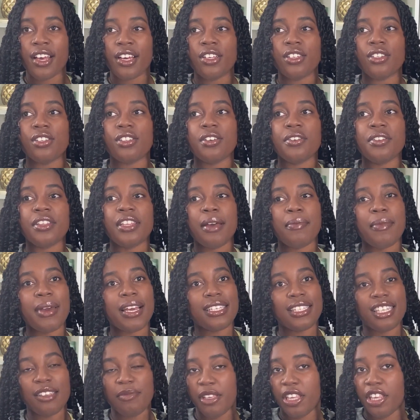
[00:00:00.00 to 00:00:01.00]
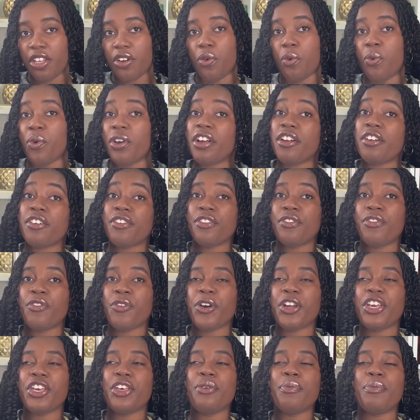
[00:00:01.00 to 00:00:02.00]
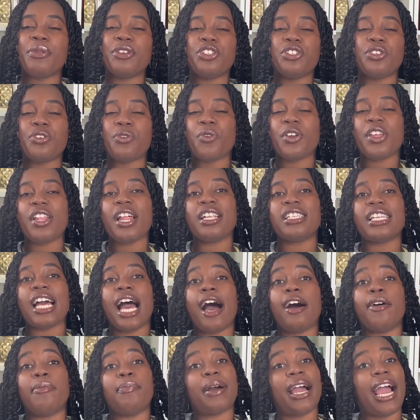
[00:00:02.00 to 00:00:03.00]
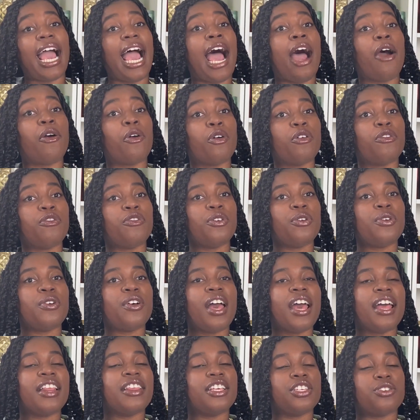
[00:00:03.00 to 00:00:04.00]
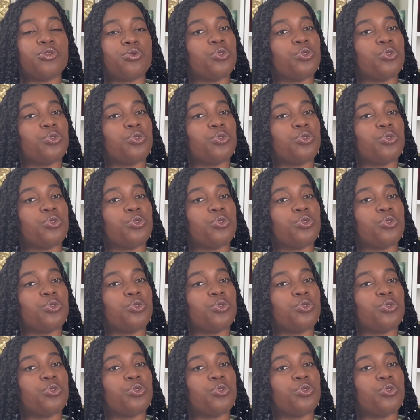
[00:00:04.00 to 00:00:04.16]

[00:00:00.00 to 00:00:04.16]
So that might seem a little weird for you, but you'll realize how powerful this